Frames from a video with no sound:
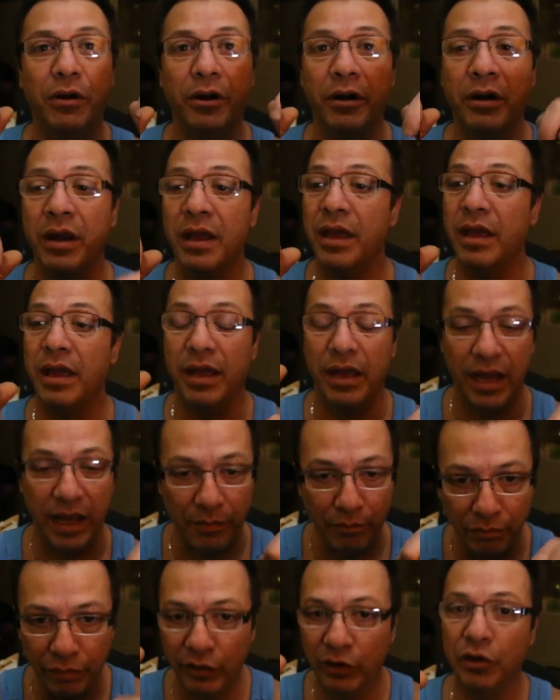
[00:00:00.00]
and
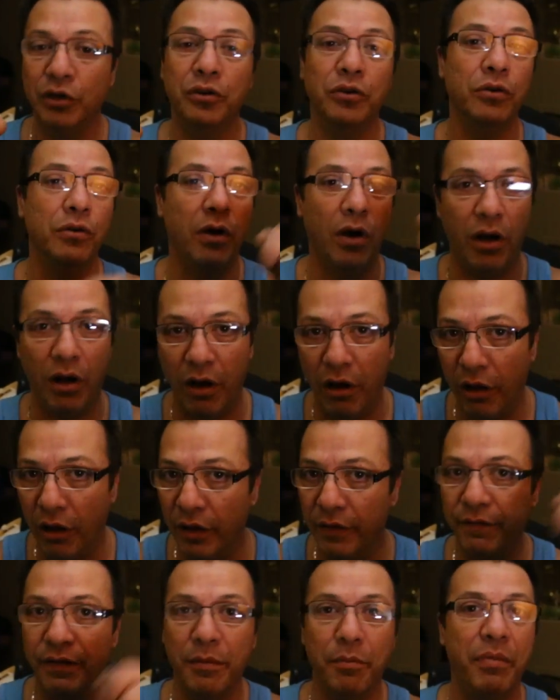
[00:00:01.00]
blew all of the
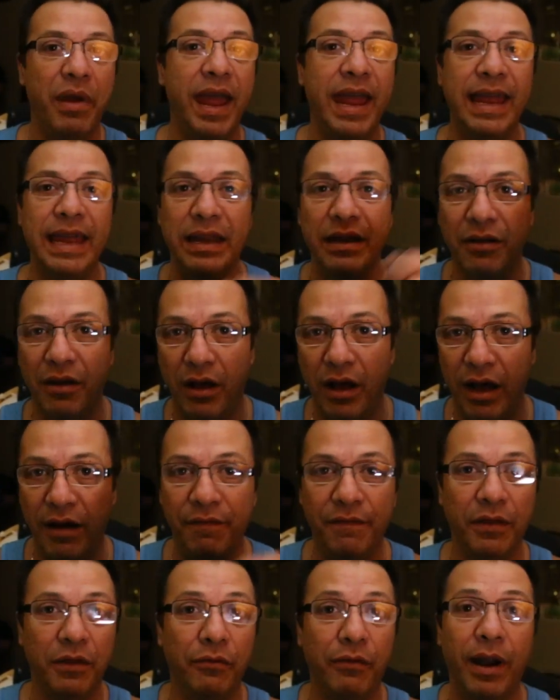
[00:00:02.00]
paint off of the
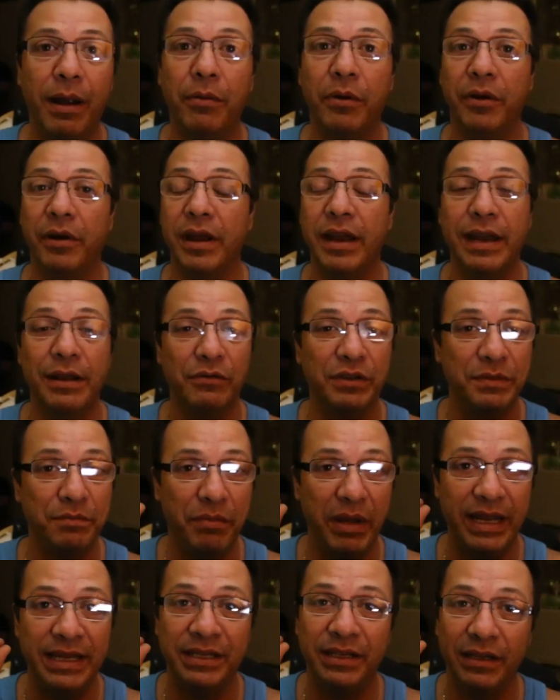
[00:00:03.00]
rubber, and it was
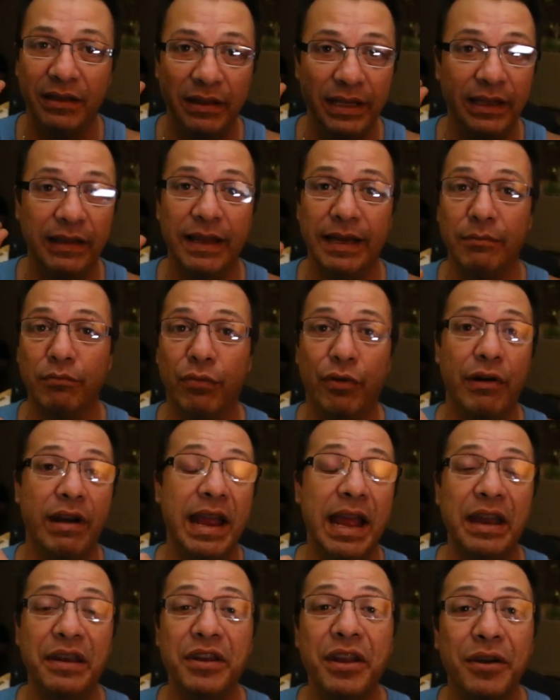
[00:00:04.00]
basically like brand new.
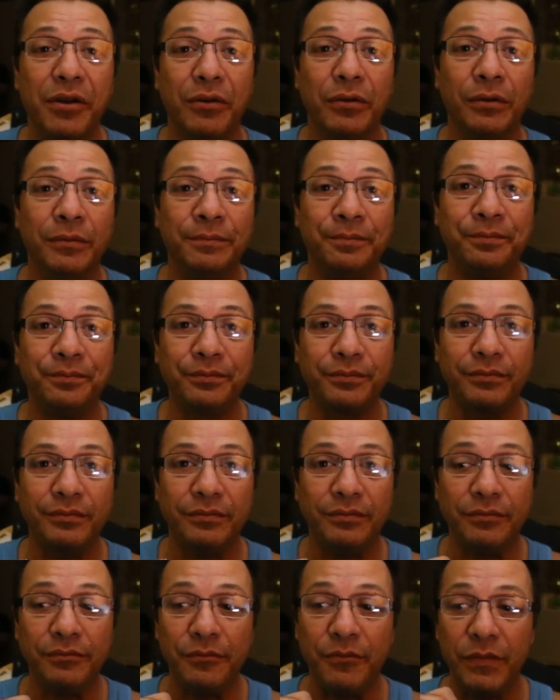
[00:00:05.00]

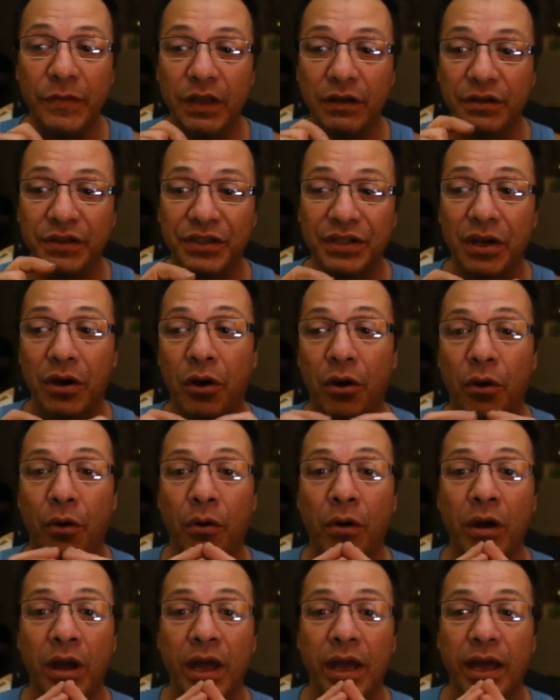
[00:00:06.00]
So
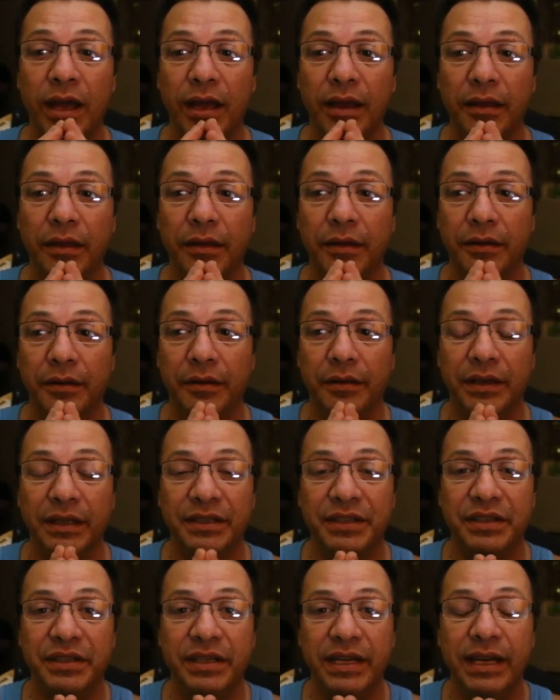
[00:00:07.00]
the
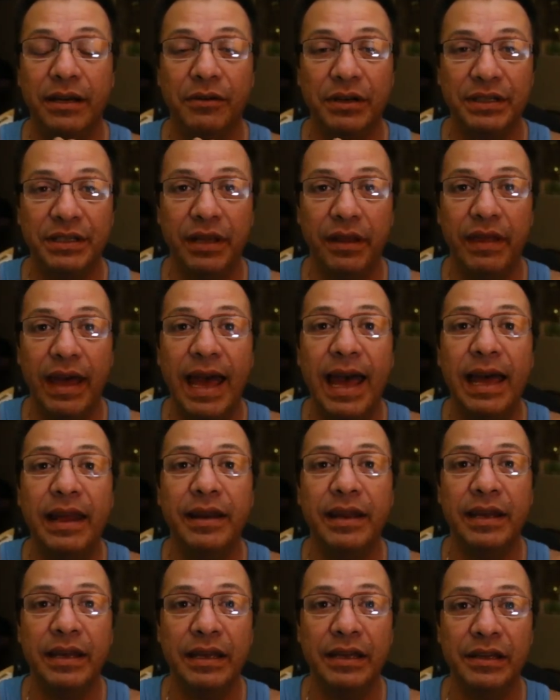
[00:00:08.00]
secret to that
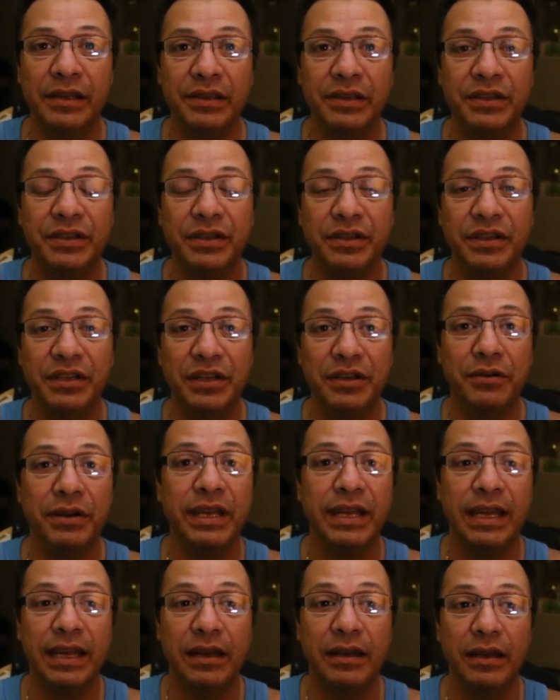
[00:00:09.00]
is doing it
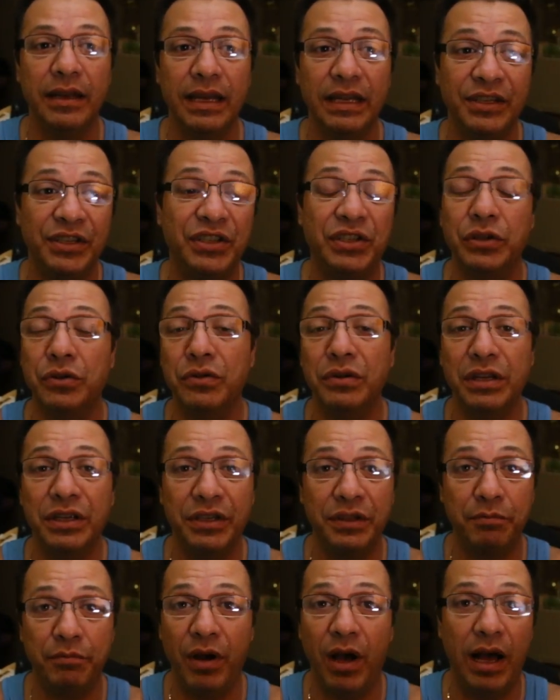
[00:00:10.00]
as soon as
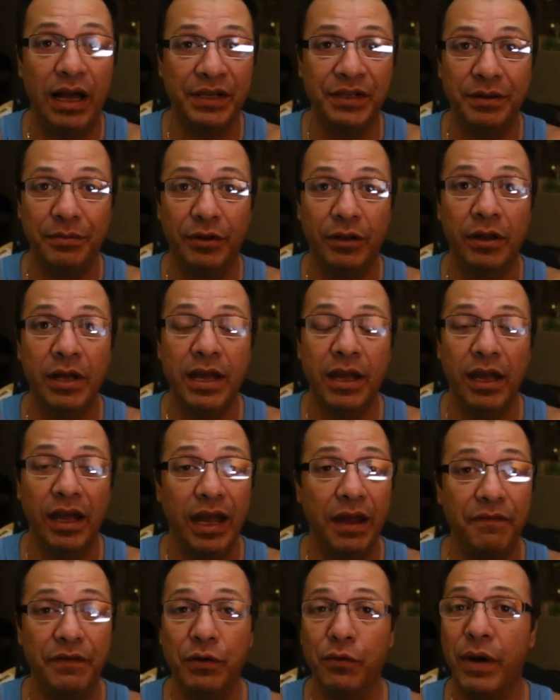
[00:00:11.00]
possible. If you wait
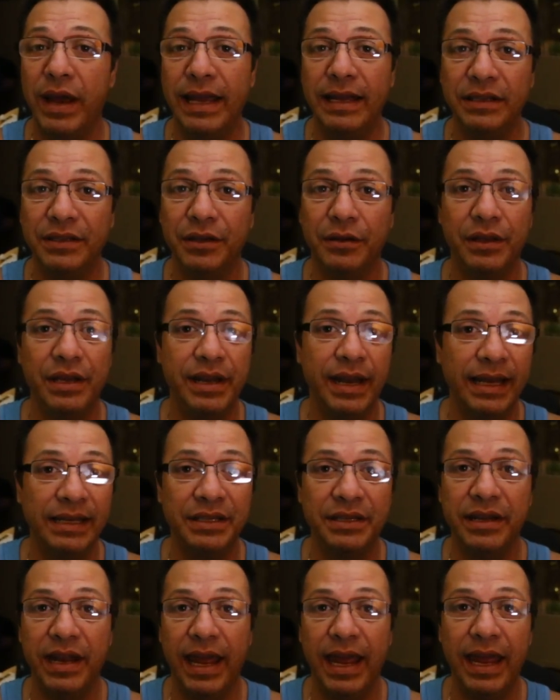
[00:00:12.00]
until the next
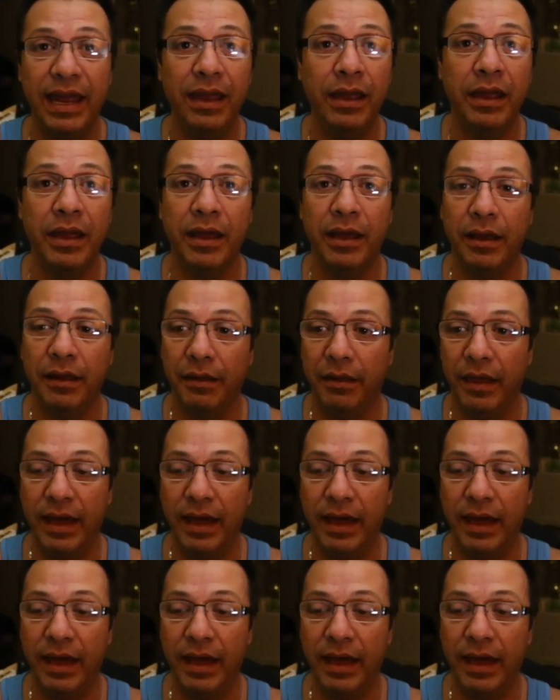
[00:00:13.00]
day, that